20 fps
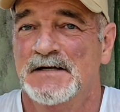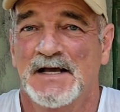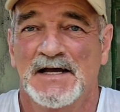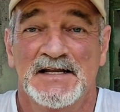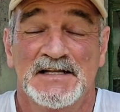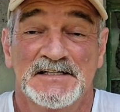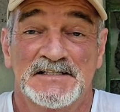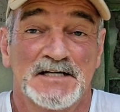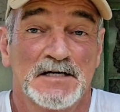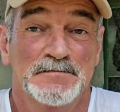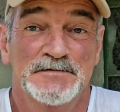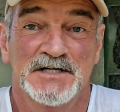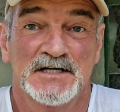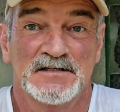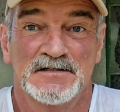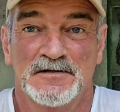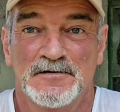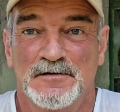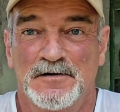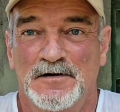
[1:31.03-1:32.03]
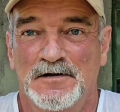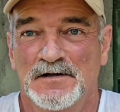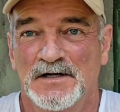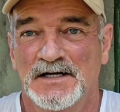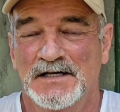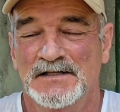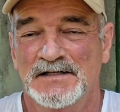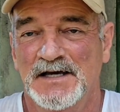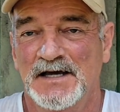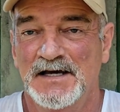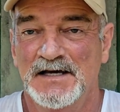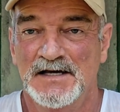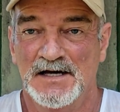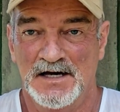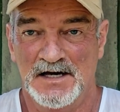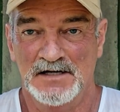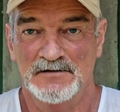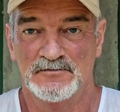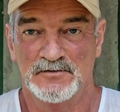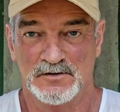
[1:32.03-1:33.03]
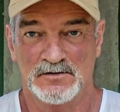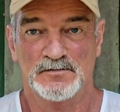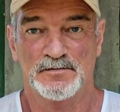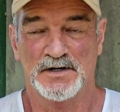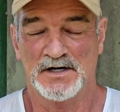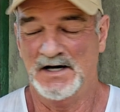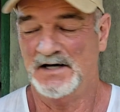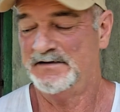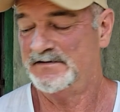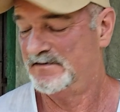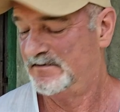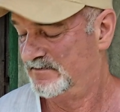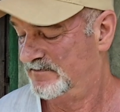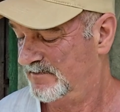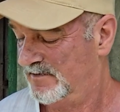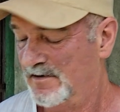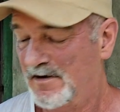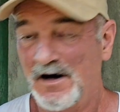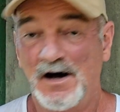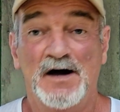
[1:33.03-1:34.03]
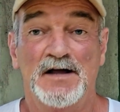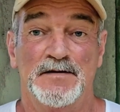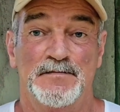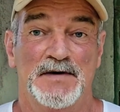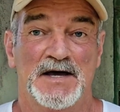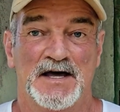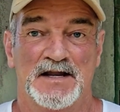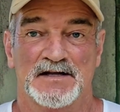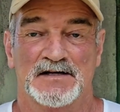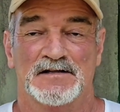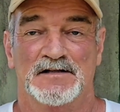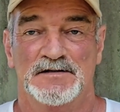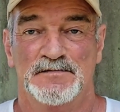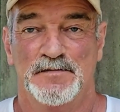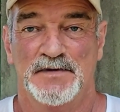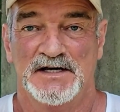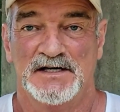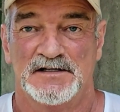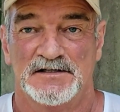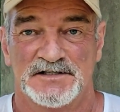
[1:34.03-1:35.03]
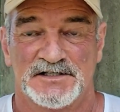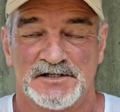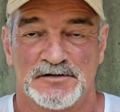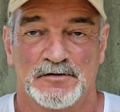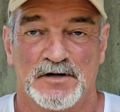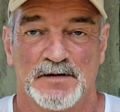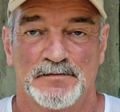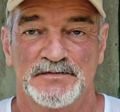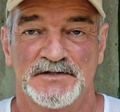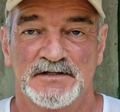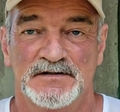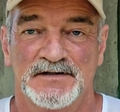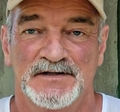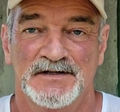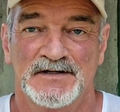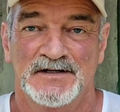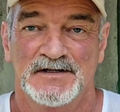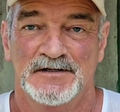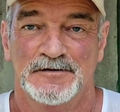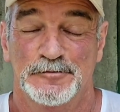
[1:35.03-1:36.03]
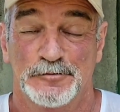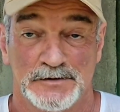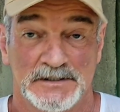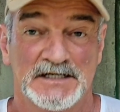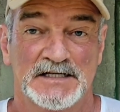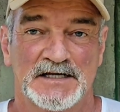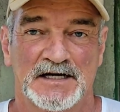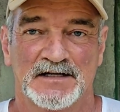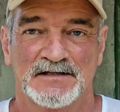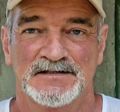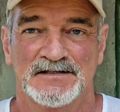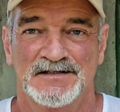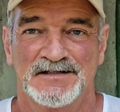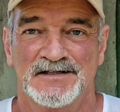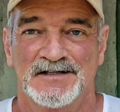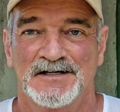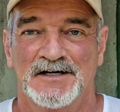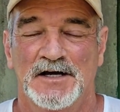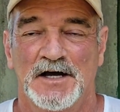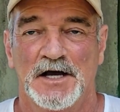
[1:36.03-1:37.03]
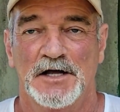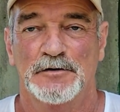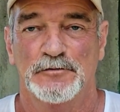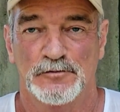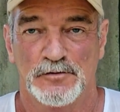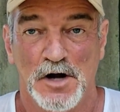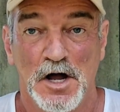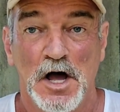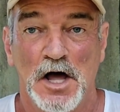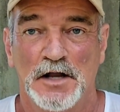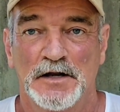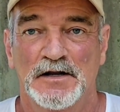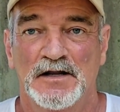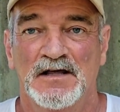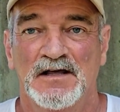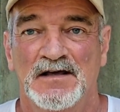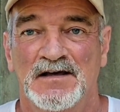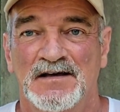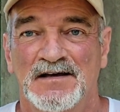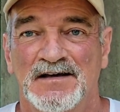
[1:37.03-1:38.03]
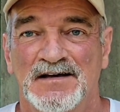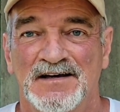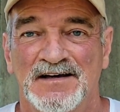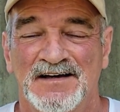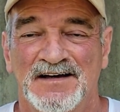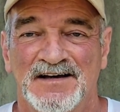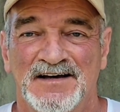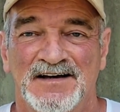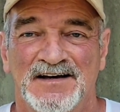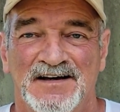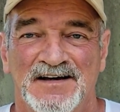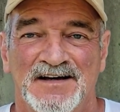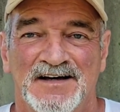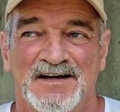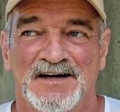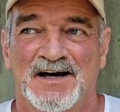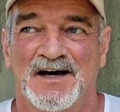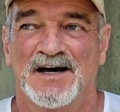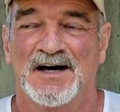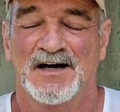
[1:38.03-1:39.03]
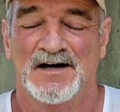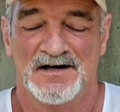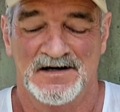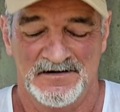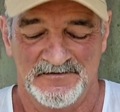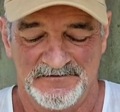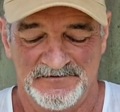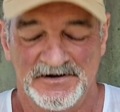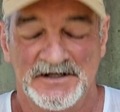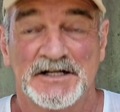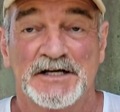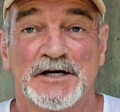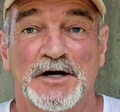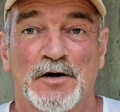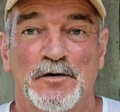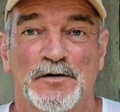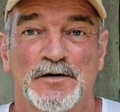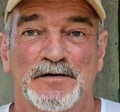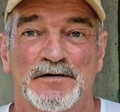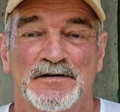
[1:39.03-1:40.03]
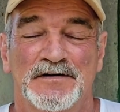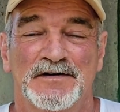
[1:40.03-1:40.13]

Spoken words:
Any subject at all, and the AI robot will automatically make a script, read it, and run video.